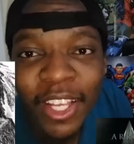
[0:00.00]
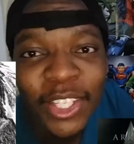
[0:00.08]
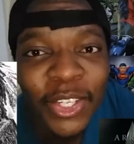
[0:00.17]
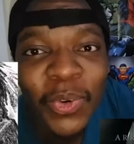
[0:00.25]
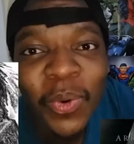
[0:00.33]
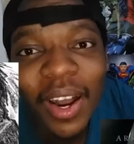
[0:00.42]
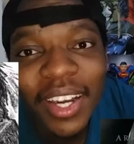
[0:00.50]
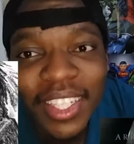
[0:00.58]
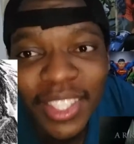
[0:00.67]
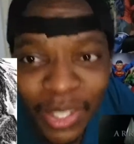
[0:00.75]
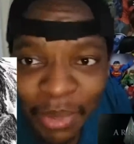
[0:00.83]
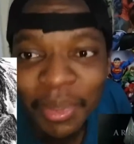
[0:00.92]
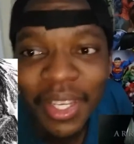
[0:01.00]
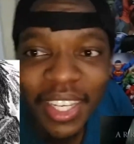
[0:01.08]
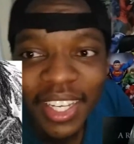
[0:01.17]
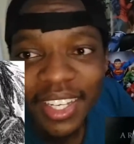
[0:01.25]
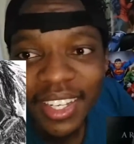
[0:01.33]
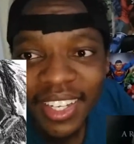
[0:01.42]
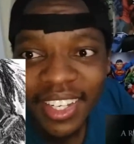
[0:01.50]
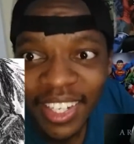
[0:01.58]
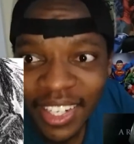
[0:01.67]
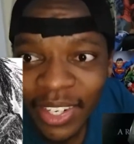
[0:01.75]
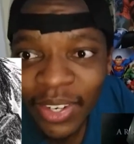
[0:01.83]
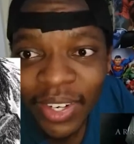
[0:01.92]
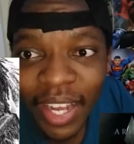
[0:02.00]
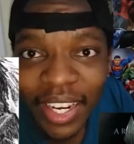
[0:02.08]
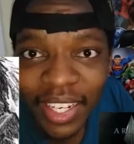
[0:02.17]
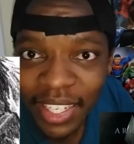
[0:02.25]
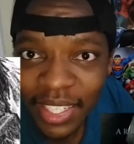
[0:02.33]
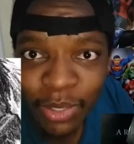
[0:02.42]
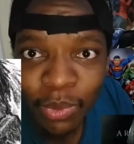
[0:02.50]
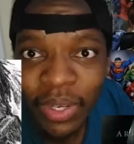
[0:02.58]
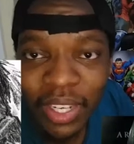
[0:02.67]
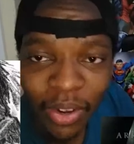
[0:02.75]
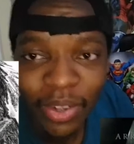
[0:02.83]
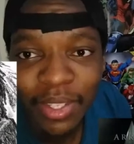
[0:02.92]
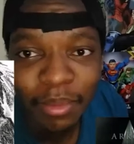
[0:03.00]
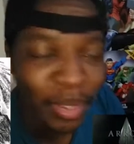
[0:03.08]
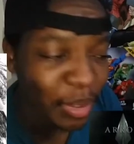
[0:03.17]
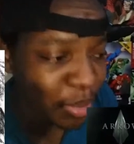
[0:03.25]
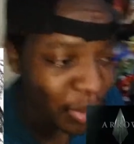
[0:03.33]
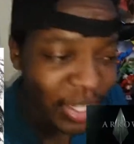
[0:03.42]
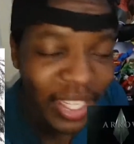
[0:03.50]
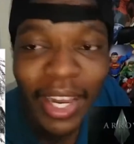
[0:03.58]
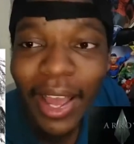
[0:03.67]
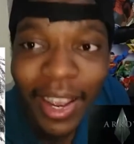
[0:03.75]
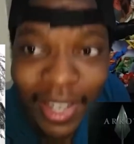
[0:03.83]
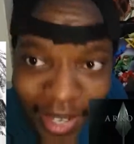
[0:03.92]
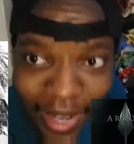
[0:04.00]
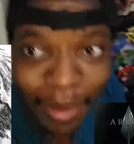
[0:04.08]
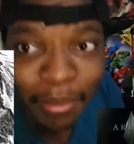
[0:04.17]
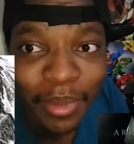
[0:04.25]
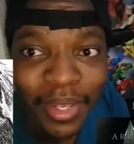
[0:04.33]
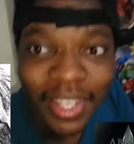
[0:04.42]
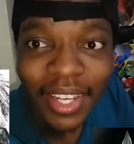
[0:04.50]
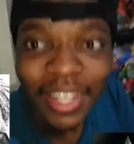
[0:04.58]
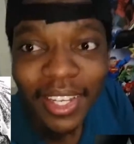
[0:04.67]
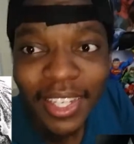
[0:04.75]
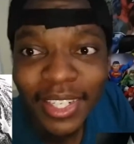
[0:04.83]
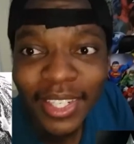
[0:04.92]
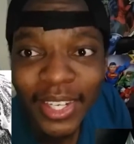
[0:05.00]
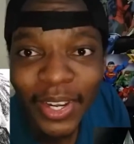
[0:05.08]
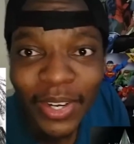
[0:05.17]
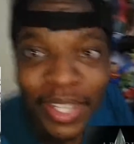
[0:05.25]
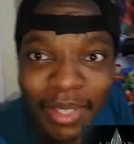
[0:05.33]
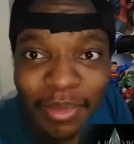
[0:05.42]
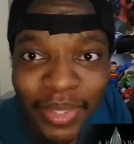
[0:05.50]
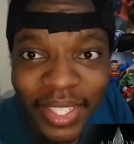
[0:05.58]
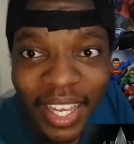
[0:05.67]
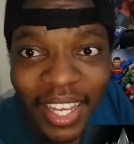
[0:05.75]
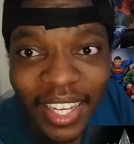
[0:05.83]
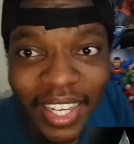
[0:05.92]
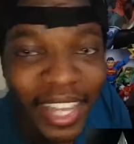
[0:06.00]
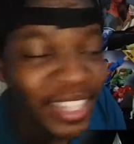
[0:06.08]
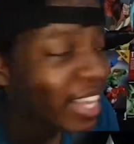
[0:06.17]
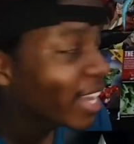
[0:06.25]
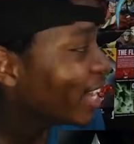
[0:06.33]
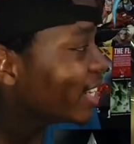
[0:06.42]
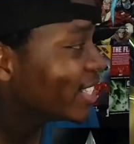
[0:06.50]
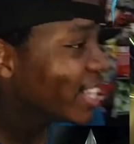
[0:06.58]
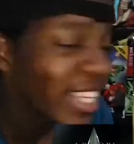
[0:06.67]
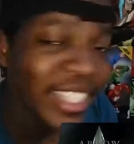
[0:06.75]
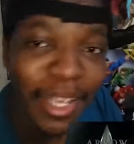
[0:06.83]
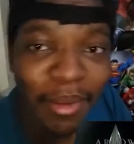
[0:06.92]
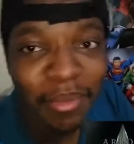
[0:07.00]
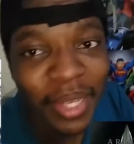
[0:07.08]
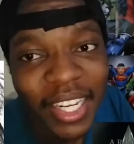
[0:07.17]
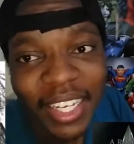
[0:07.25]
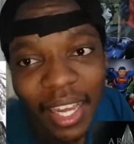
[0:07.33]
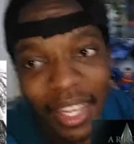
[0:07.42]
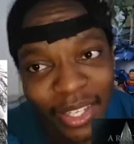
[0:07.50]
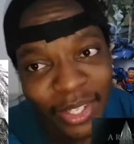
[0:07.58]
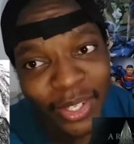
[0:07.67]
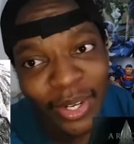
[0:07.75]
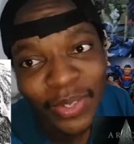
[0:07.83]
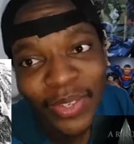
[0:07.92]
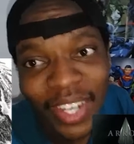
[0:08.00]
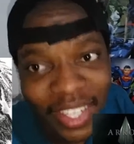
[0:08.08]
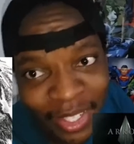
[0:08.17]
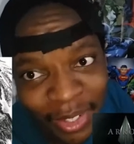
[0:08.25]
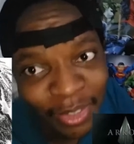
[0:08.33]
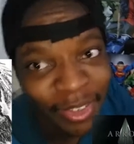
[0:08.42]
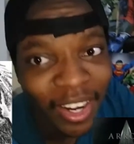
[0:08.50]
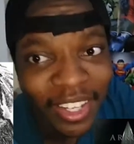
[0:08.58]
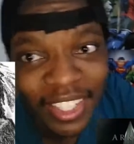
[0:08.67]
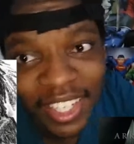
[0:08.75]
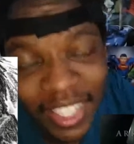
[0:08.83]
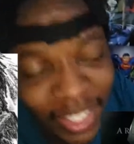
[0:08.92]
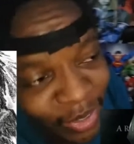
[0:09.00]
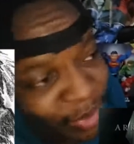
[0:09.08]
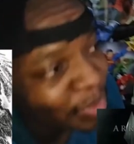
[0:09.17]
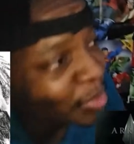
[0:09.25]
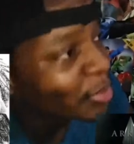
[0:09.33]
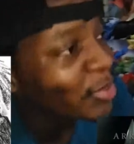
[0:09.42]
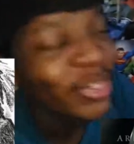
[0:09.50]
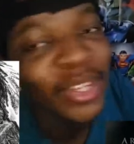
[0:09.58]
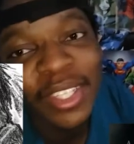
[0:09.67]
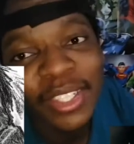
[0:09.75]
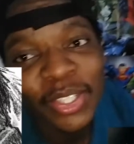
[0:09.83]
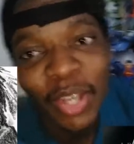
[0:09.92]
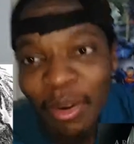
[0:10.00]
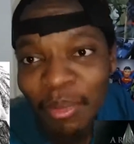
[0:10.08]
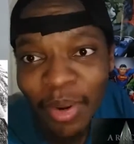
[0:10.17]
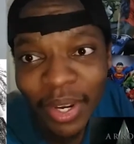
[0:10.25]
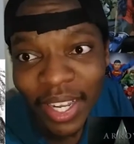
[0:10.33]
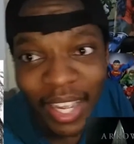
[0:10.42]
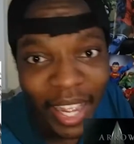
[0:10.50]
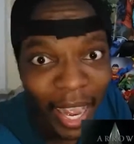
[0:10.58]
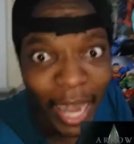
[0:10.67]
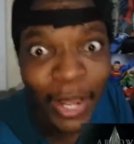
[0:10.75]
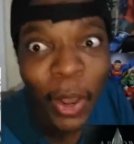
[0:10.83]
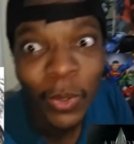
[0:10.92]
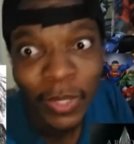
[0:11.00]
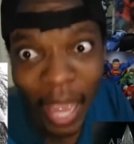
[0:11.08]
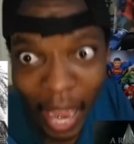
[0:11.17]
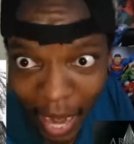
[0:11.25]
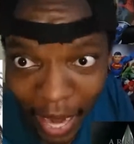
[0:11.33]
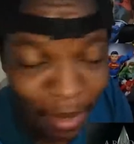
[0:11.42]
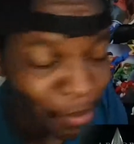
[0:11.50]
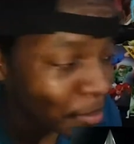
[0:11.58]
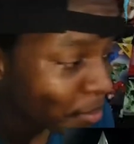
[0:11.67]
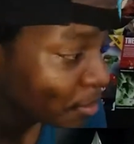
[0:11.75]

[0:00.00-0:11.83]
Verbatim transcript: as you want it to be. Know that he's with all the people he locked up you know what I'm saying? At the end, he ends up being like, you know what? Fuck this. Moves on the chalkboard and goes ham.